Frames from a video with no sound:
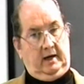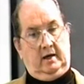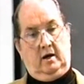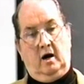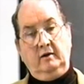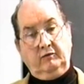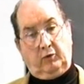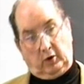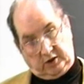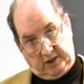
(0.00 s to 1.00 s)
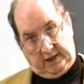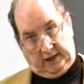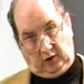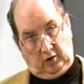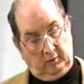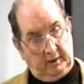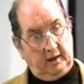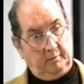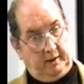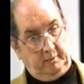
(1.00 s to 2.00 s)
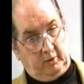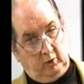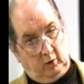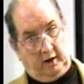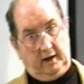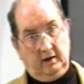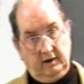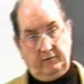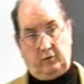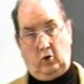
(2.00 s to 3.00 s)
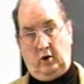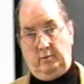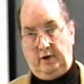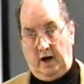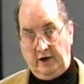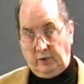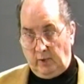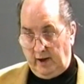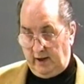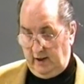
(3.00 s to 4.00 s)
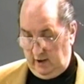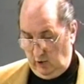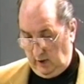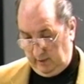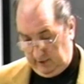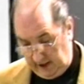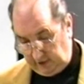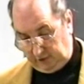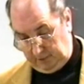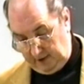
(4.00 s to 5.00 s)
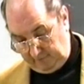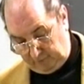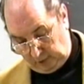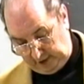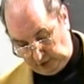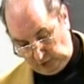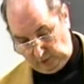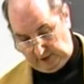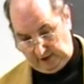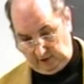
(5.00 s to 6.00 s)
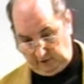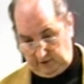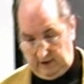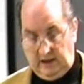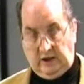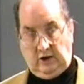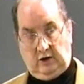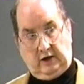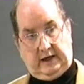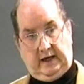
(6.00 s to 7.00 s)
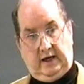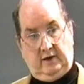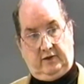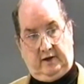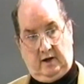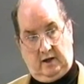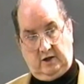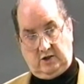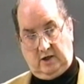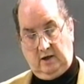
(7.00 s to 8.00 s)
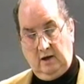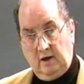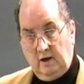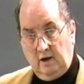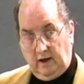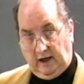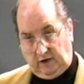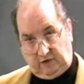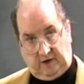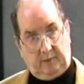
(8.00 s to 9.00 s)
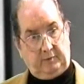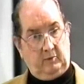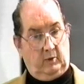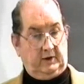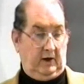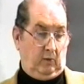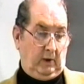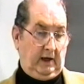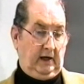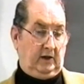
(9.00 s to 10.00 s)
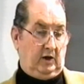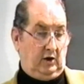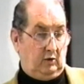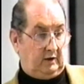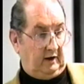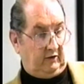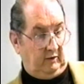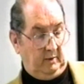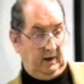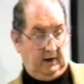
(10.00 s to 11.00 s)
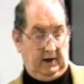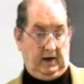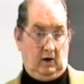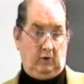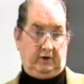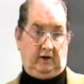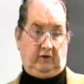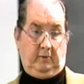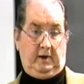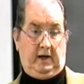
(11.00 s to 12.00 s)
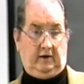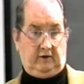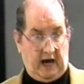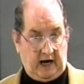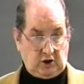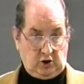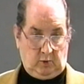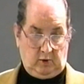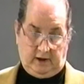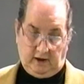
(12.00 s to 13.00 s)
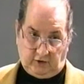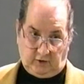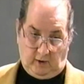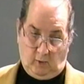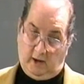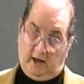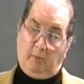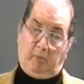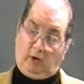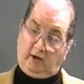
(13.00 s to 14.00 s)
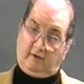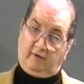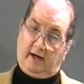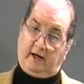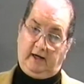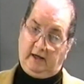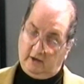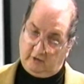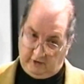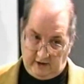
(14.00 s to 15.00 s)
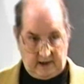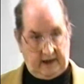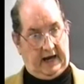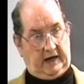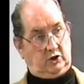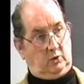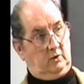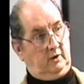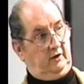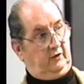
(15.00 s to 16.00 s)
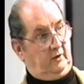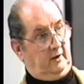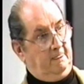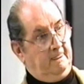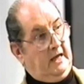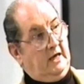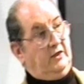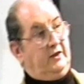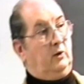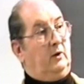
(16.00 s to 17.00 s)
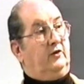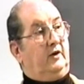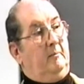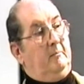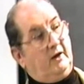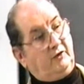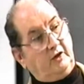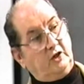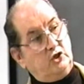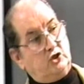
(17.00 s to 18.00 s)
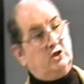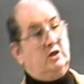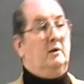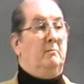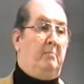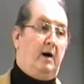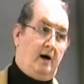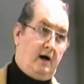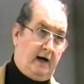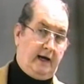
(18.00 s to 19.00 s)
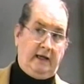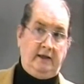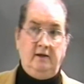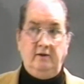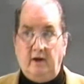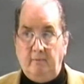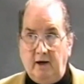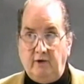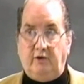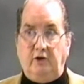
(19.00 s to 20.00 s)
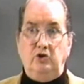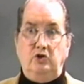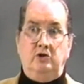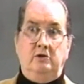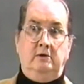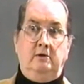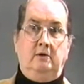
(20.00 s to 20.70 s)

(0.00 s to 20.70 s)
And unfortunately, too many people who are ill-informed, unread, and who have not spent 42 years looking at theology accept what they read in the New Testament and in the Old Testament as actual history, when in point of fact, it is not actual history. There is a message behind the message.